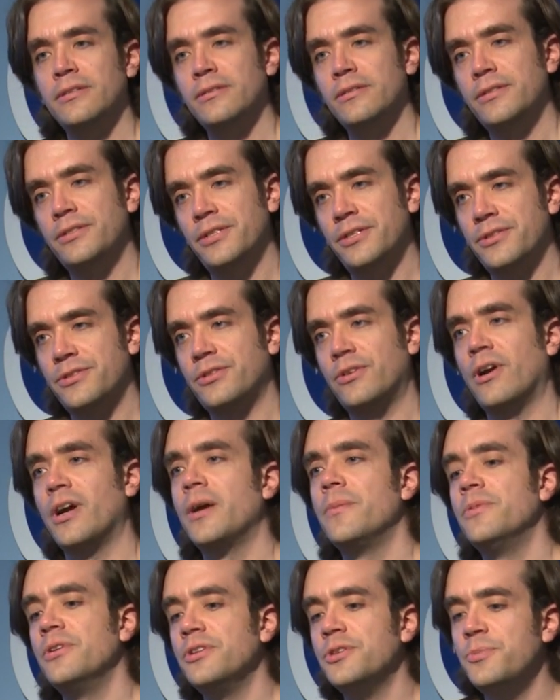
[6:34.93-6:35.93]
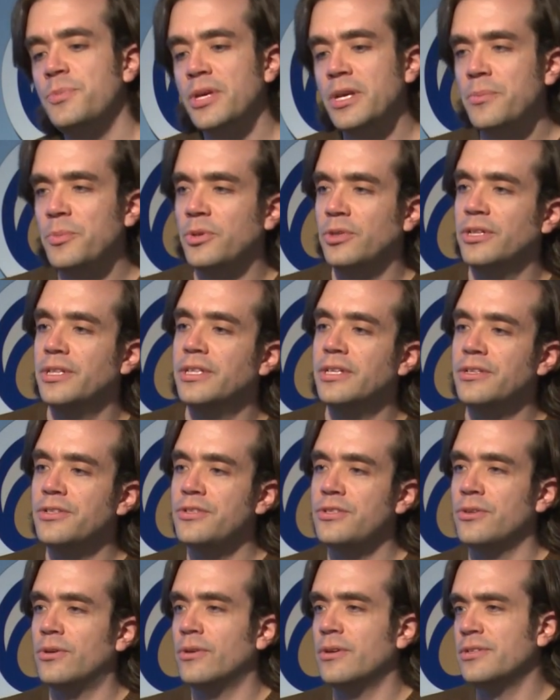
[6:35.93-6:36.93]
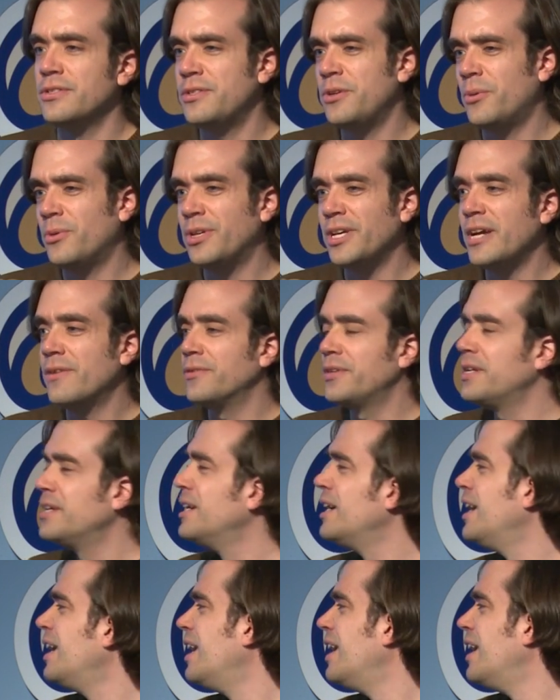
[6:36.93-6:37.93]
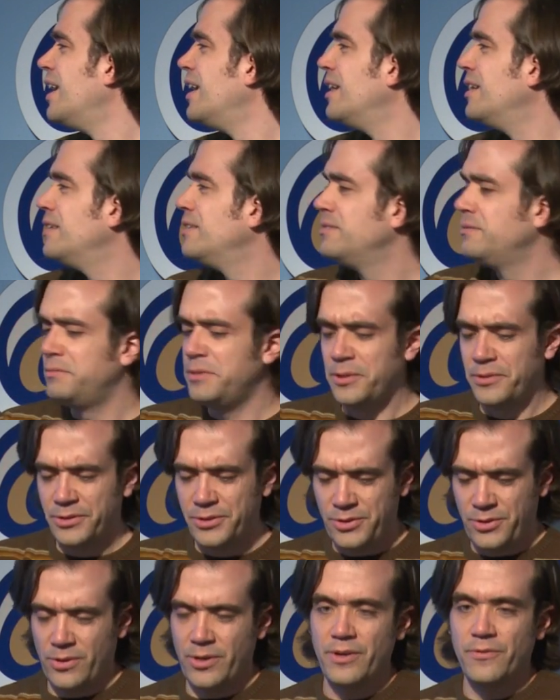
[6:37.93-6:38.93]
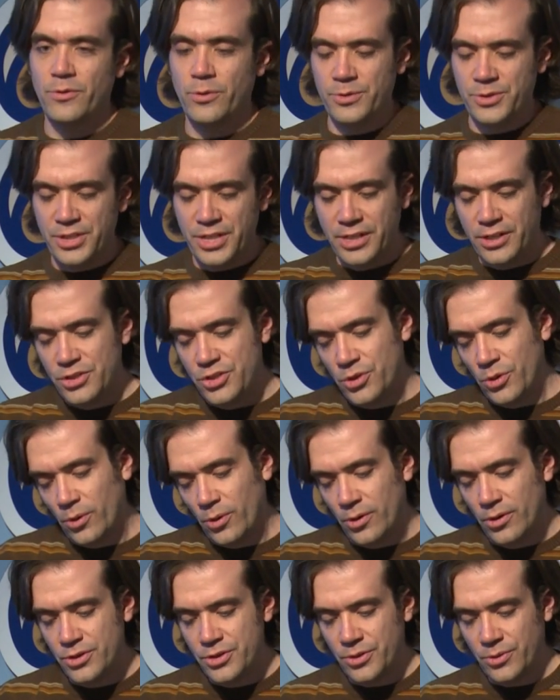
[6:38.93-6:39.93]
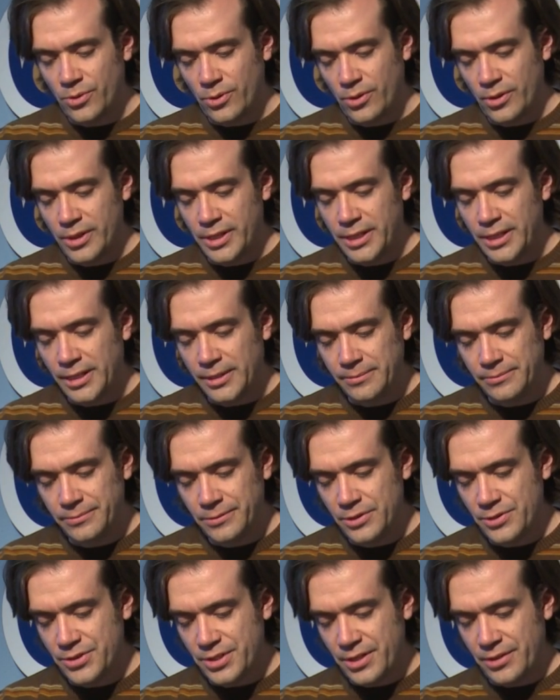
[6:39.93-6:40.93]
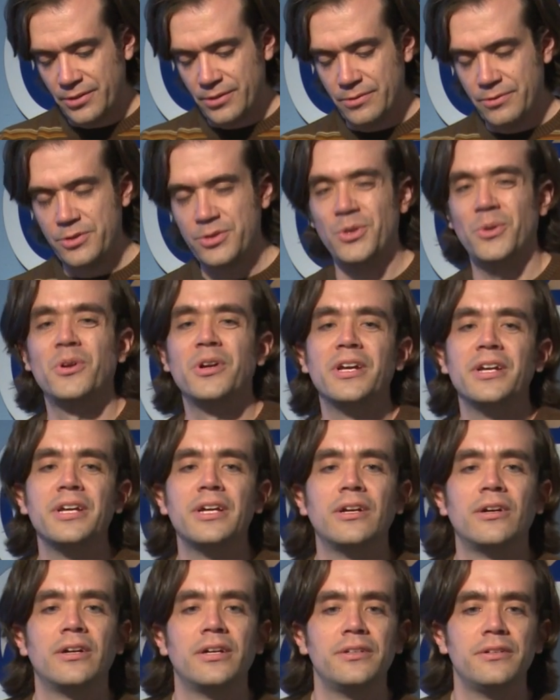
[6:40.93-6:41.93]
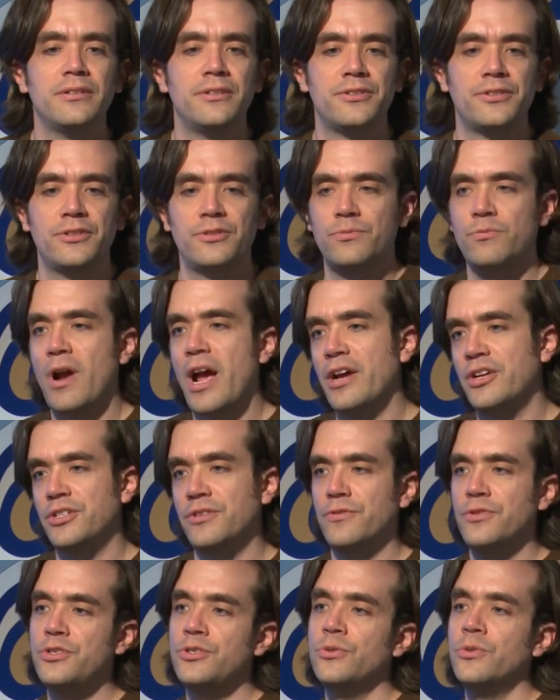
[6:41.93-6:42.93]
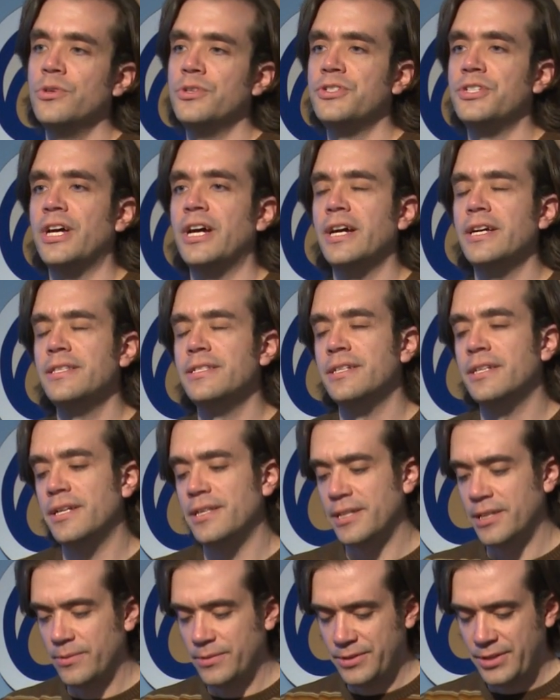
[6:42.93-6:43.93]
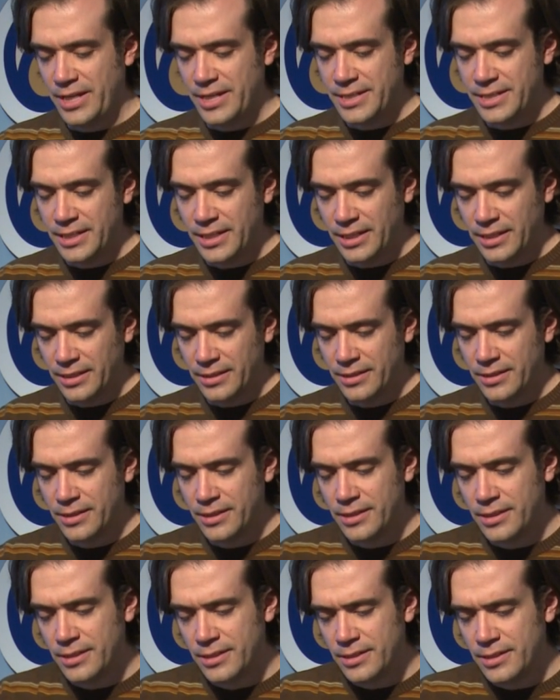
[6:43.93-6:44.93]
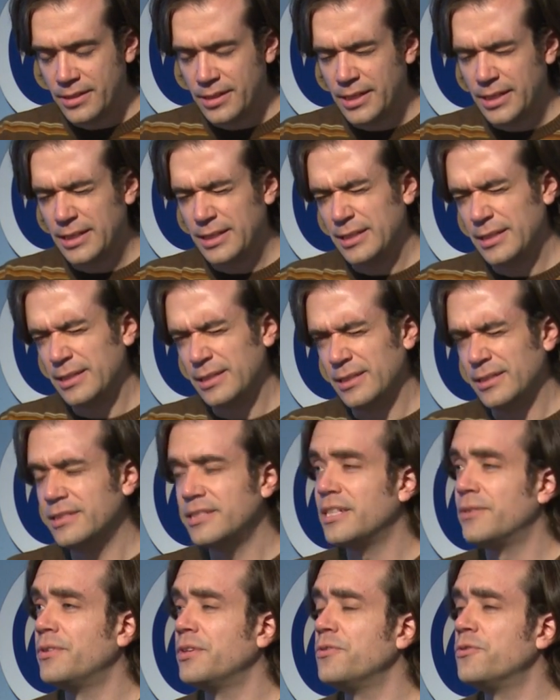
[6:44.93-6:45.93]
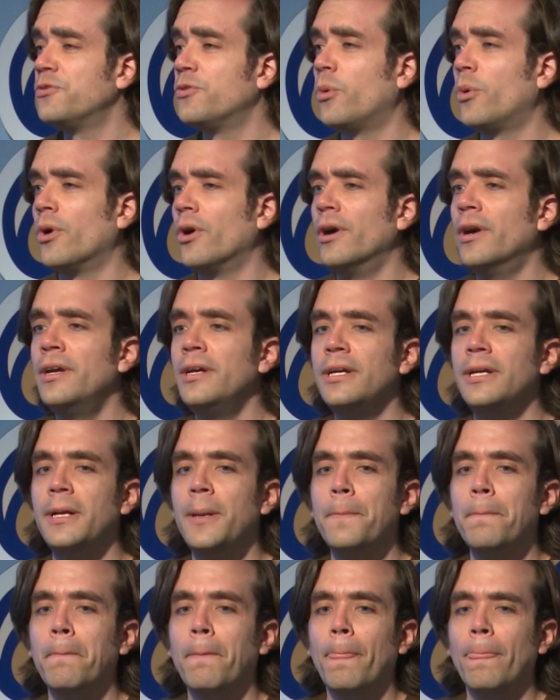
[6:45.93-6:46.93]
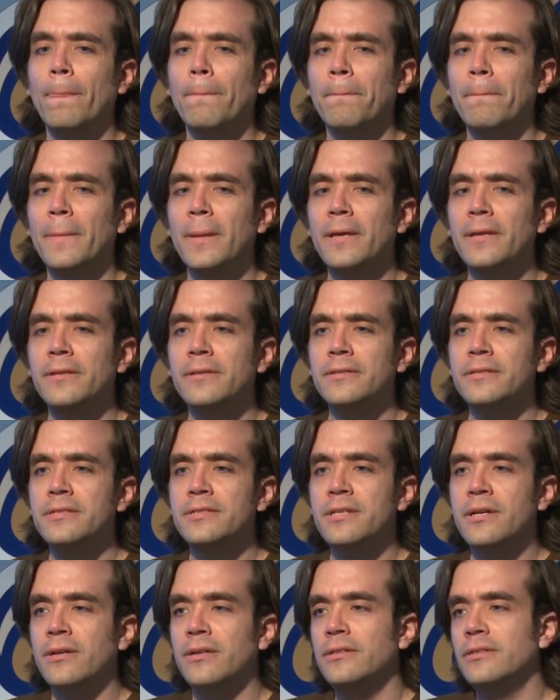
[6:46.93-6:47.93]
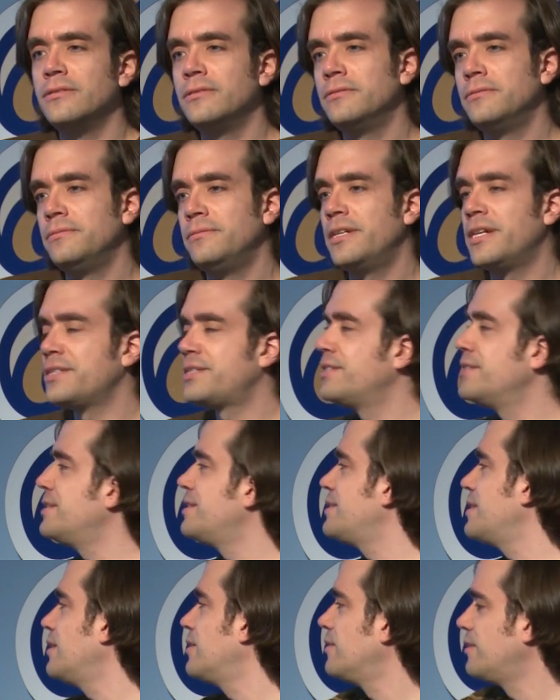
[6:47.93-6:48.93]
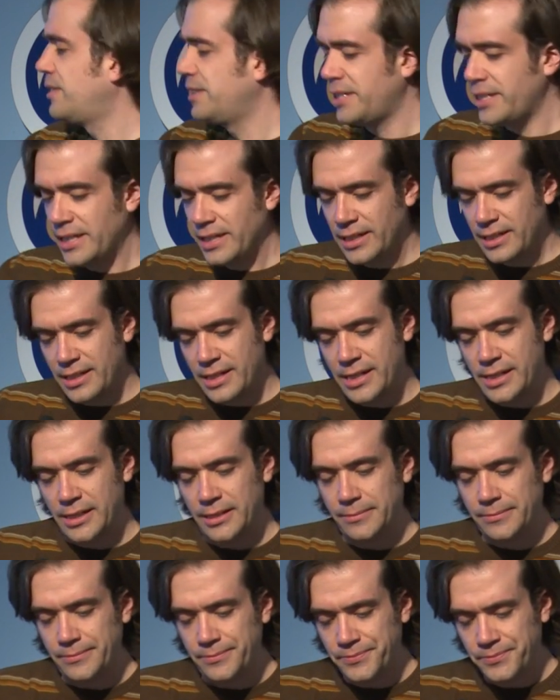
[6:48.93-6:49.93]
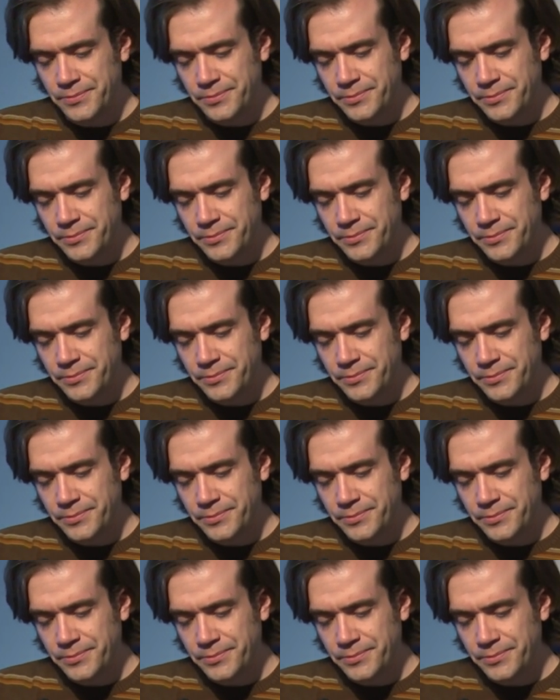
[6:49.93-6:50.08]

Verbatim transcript: to describe these people and these stories. Don't really have any, you know, the story of Rosina George, or um, there's another story in here on this is rash of suicides, and I think it was 18- uh, 74. These aren't necessarily um,